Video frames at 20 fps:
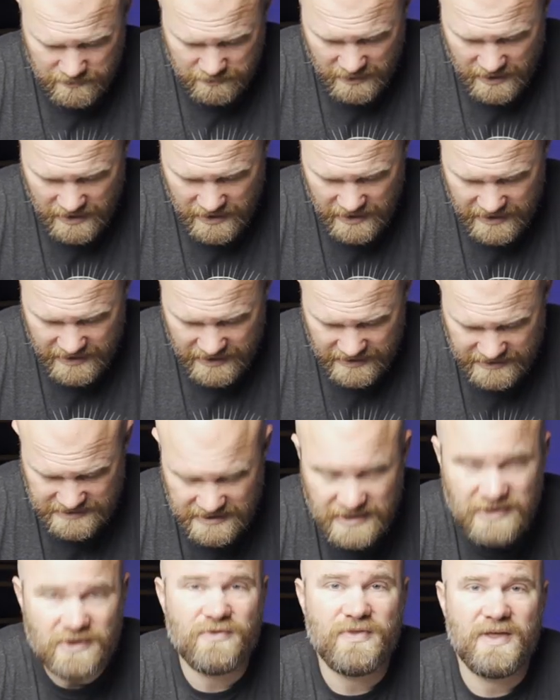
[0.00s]
But
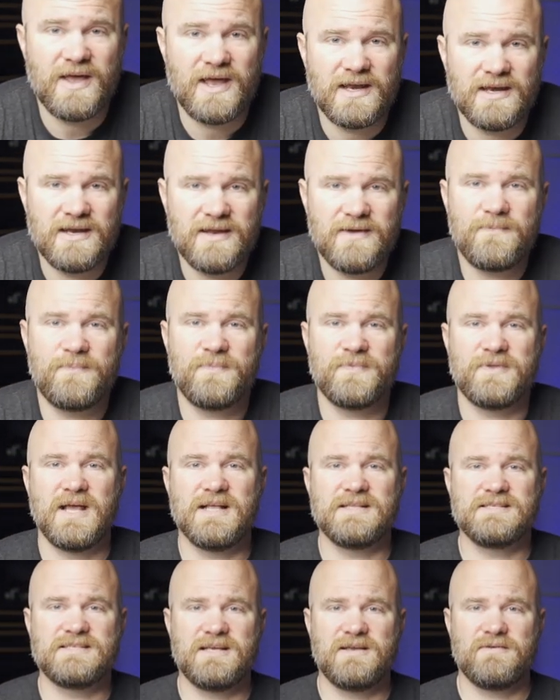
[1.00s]
until then,
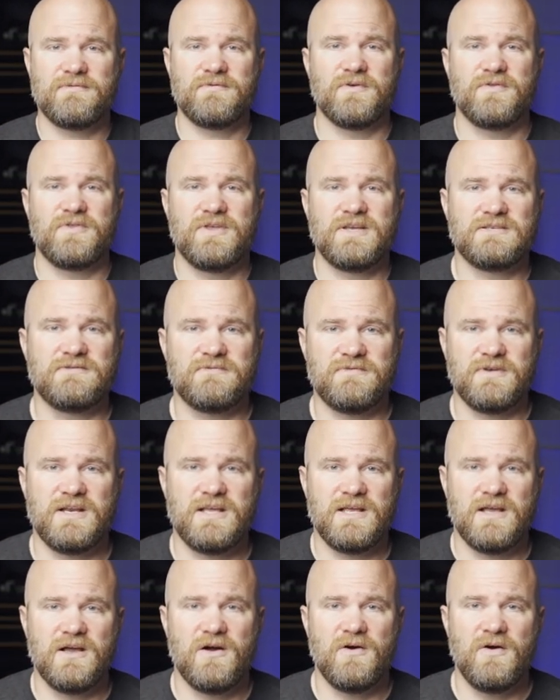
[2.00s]
that's it for this
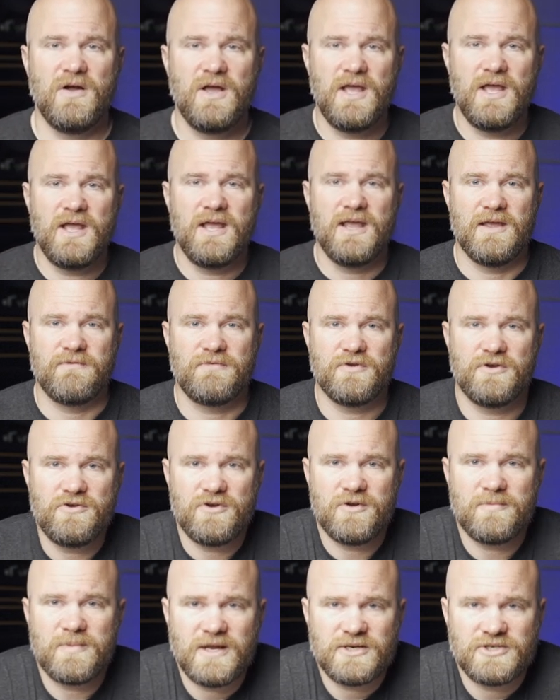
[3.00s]
video. If you're
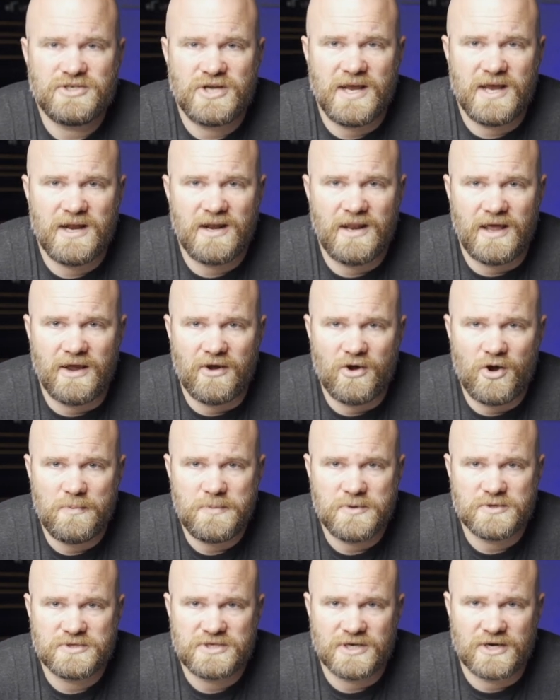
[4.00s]
new to my channel, I
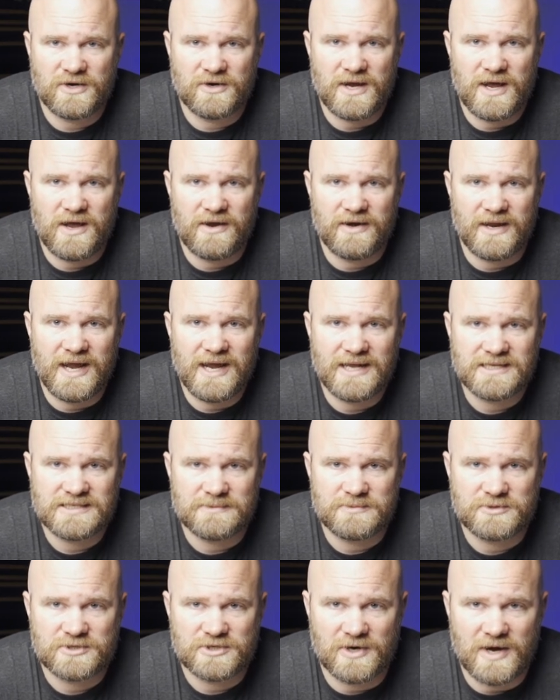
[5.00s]
hope you stick around and
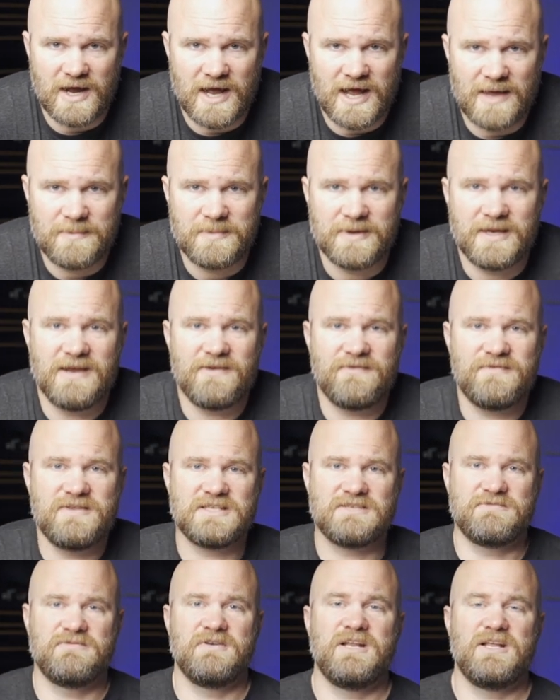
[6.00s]
subscribe. Give
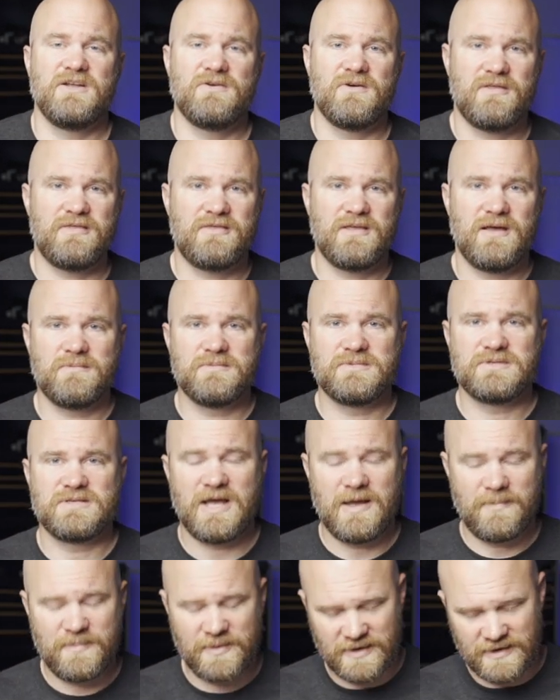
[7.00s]
this video a thumbs
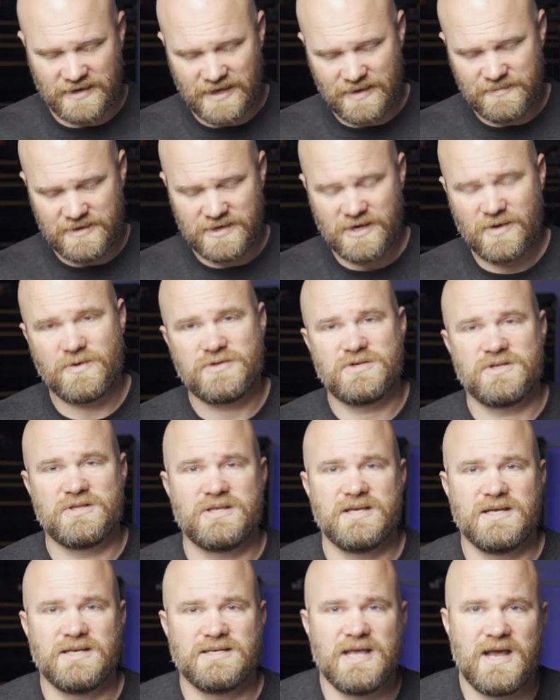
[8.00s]
up. Let me know what you
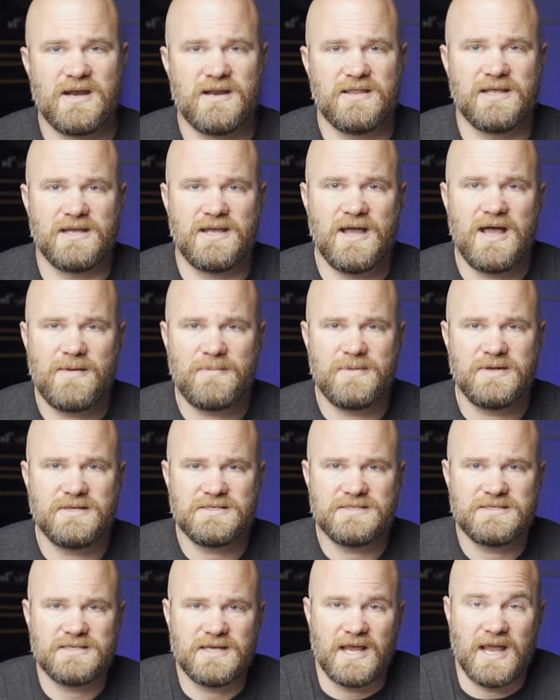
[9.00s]
think down in the
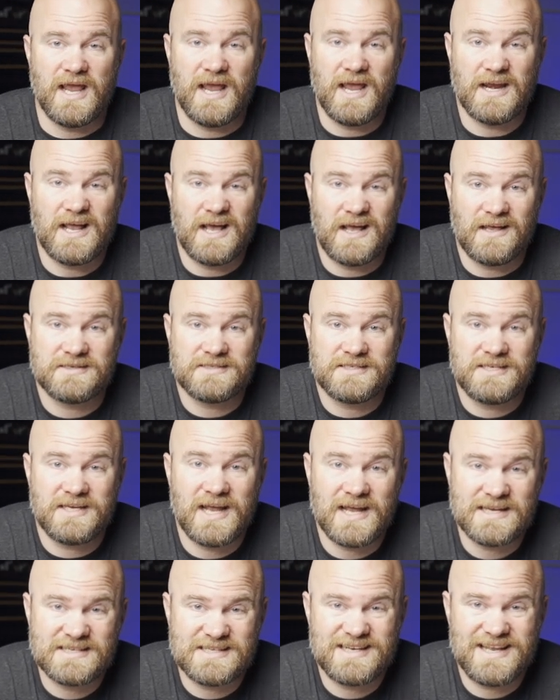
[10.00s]
comments, and I'll see you
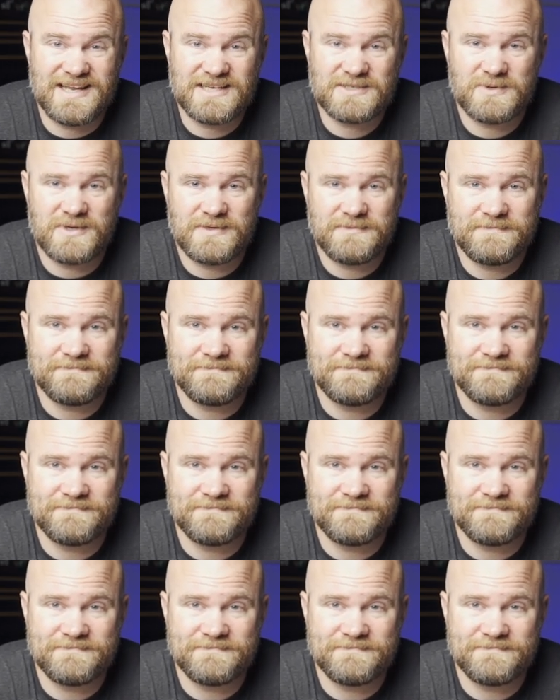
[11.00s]
guys in the next one.